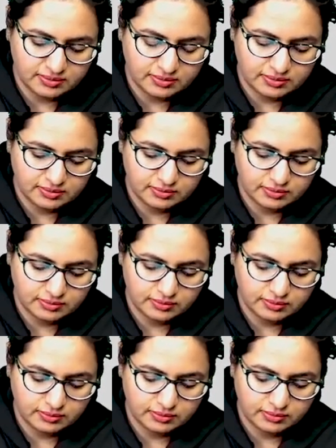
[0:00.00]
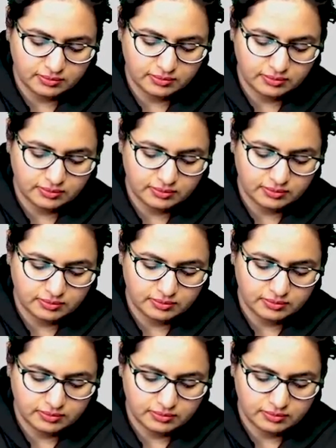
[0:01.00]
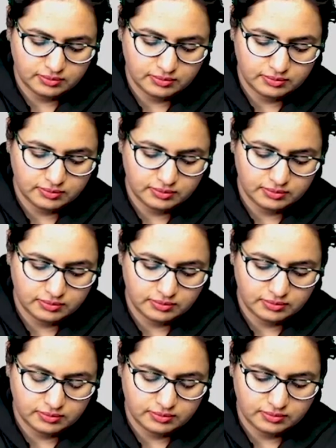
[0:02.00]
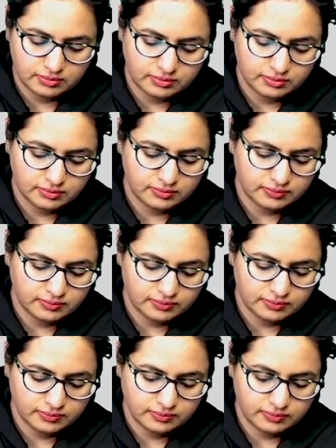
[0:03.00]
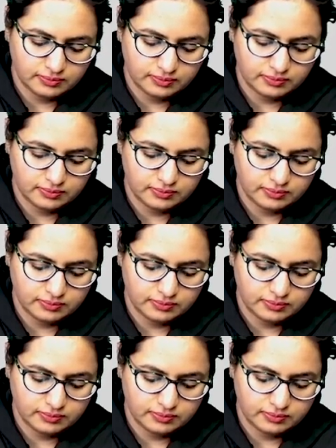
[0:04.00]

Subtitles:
(no one is talking)